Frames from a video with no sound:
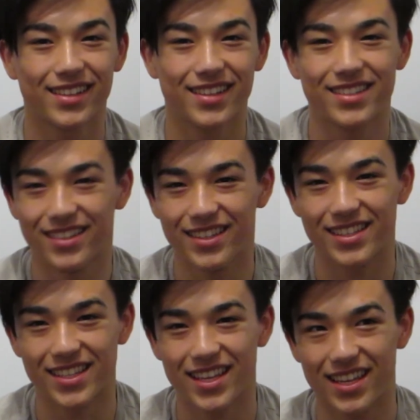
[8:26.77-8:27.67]
Because you need
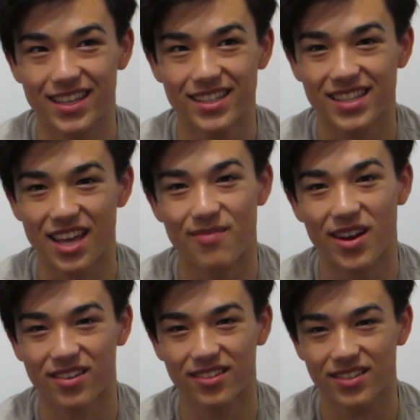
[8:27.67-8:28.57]
to eat, you need to get
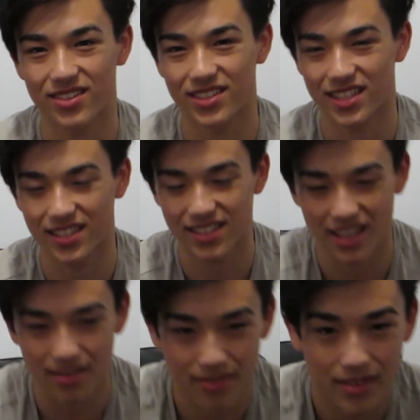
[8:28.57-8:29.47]
micronutrients in and stuff.